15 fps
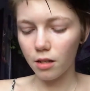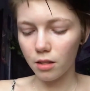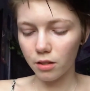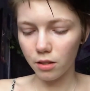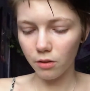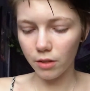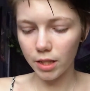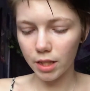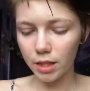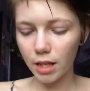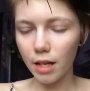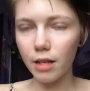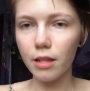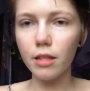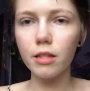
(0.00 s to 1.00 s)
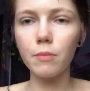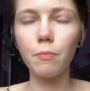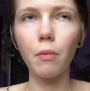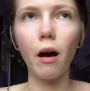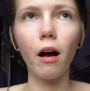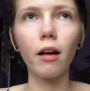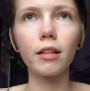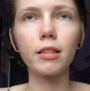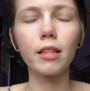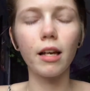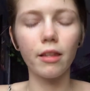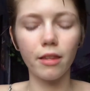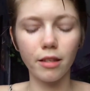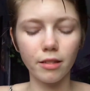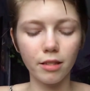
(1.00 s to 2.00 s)
So inside of this box, I
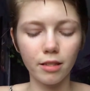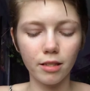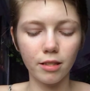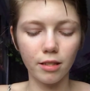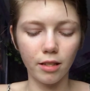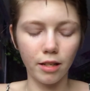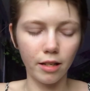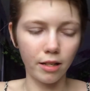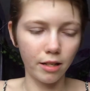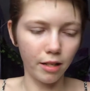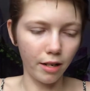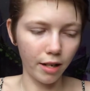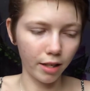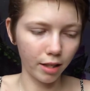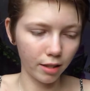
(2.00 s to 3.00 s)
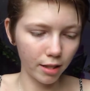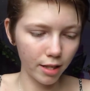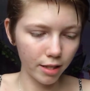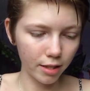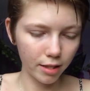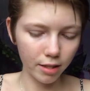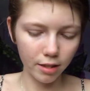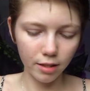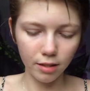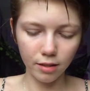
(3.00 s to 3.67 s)
think this is a necklace.